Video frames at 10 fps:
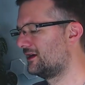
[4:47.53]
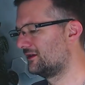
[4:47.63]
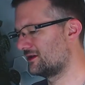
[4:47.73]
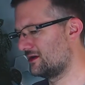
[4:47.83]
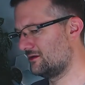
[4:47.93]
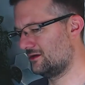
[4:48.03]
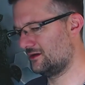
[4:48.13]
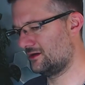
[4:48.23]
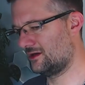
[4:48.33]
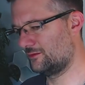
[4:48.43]
So
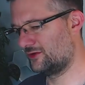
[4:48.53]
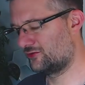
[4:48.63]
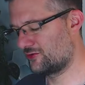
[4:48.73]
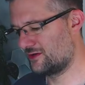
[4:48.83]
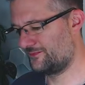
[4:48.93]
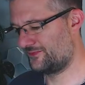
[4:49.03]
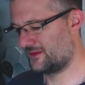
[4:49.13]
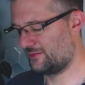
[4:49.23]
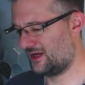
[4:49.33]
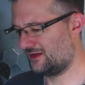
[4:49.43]
I've been
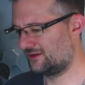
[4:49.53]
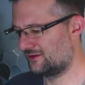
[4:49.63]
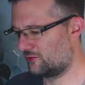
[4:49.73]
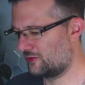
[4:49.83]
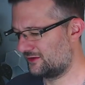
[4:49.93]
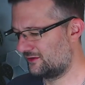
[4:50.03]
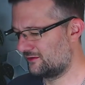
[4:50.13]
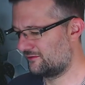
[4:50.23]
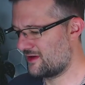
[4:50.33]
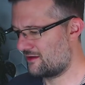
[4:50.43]
asking some questions of
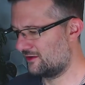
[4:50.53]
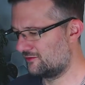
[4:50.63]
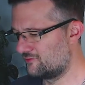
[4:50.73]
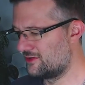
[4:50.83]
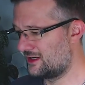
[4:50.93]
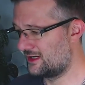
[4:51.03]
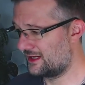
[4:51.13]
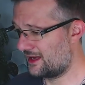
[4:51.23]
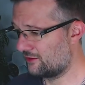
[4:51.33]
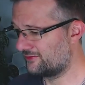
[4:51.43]
various really
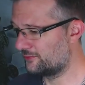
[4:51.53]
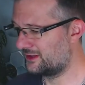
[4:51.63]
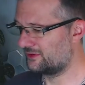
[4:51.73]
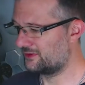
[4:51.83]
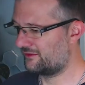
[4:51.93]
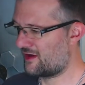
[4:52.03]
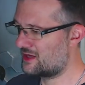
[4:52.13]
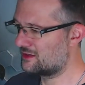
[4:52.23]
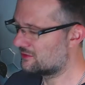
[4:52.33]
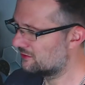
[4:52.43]
helpful people. I've had many
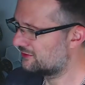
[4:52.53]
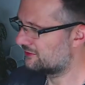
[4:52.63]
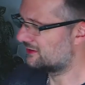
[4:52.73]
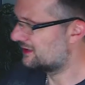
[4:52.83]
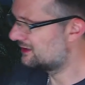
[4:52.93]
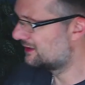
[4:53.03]
calls around that.